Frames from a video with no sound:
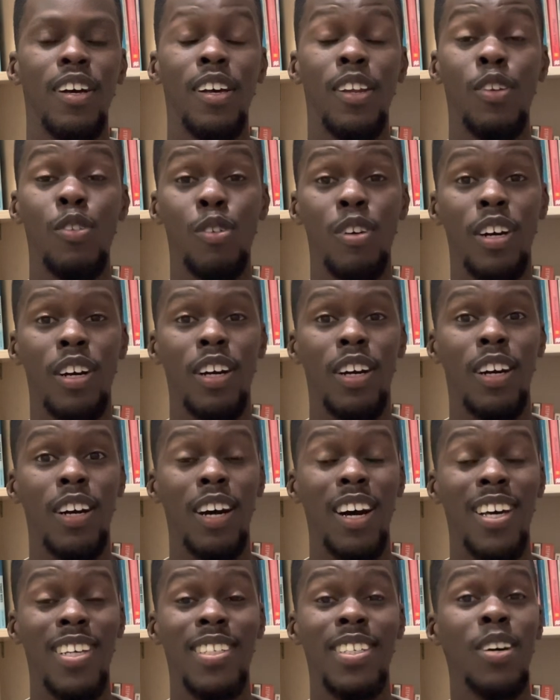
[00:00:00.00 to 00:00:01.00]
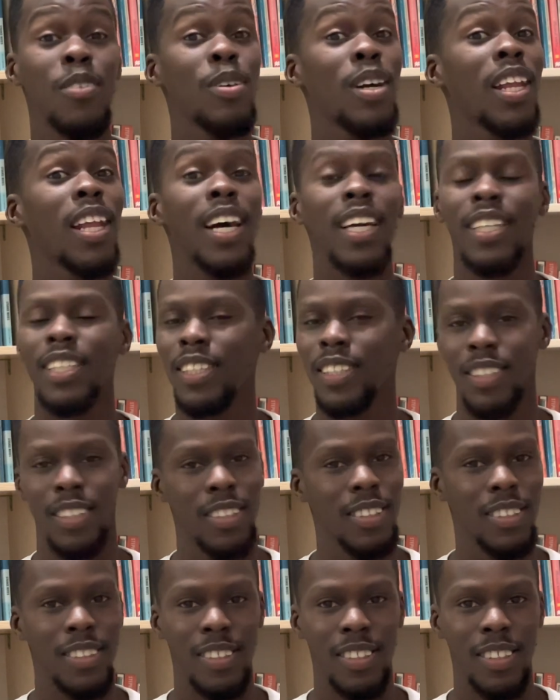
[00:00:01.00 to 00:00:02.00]
Look, Arsenal were lucky.
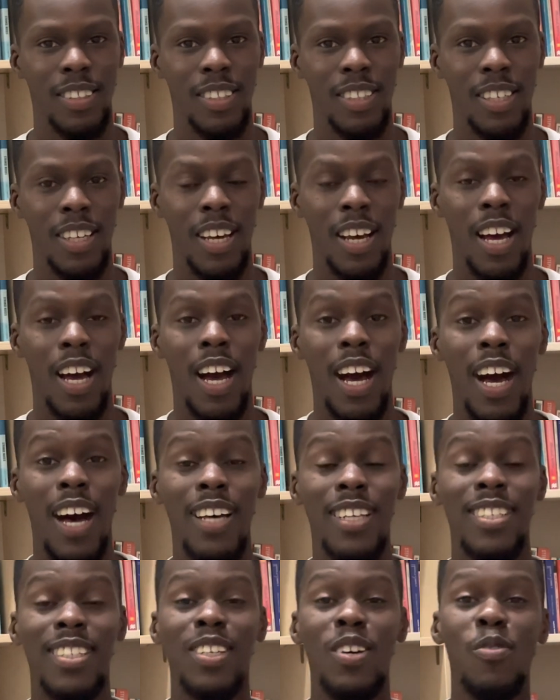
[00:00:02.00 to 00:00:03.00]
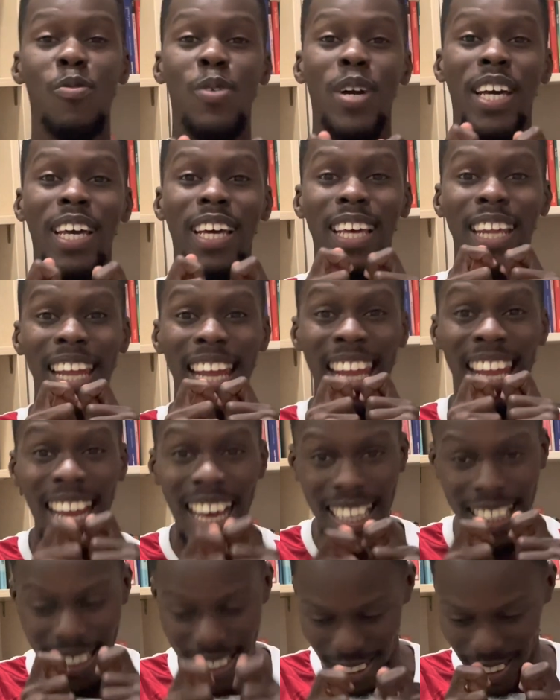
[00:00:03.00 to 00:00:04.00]
Arsenal were
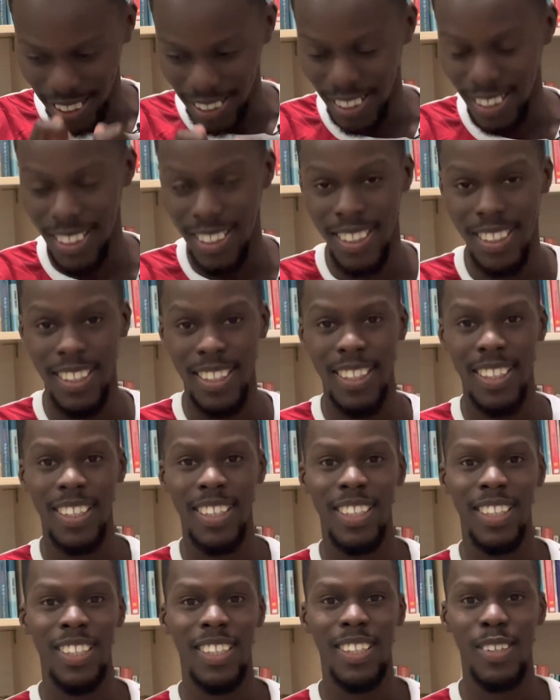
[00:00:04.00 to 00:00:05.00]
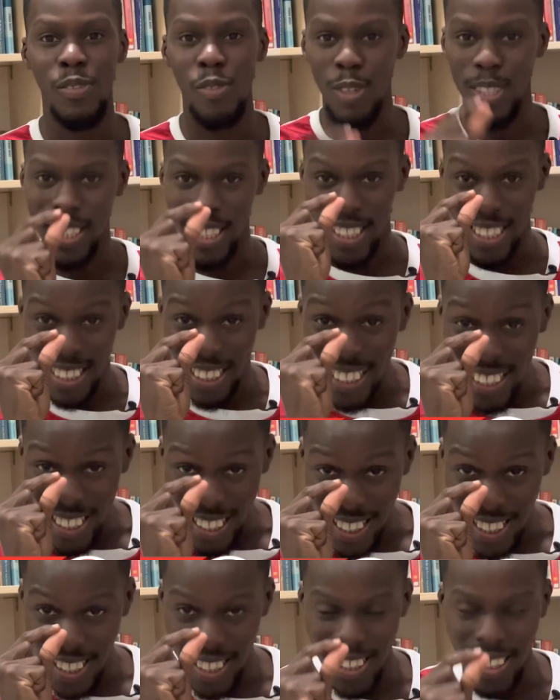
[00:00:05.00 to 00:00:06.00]
lucky. It was
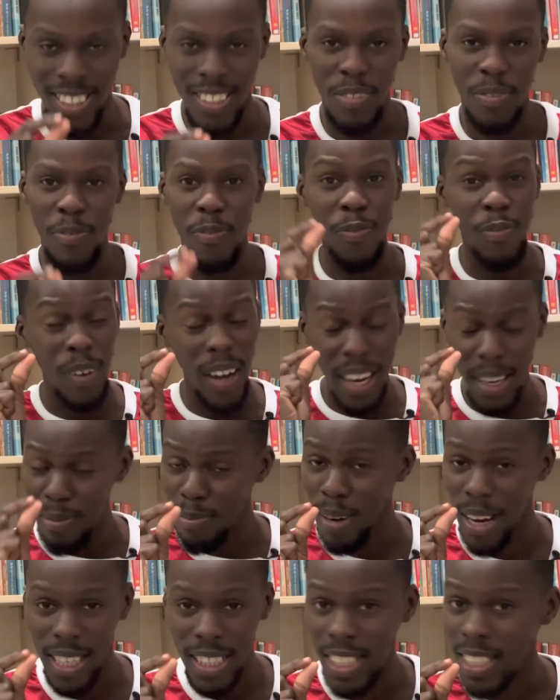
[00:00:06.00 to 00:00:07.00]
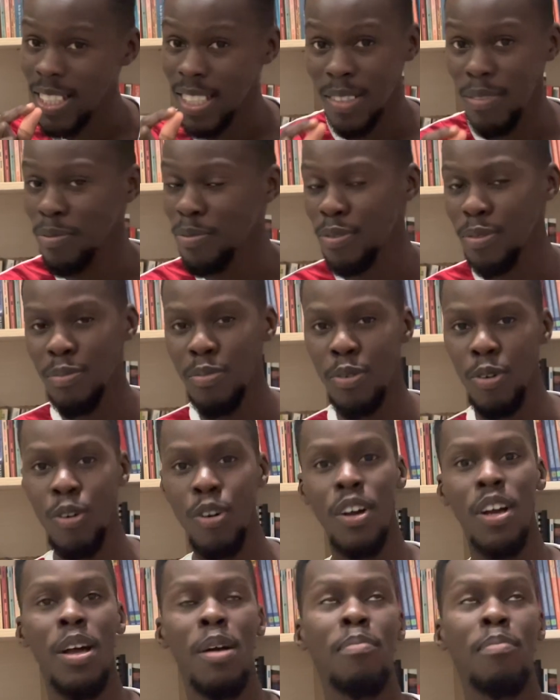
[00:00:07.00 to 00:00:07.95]
this fine margins in football.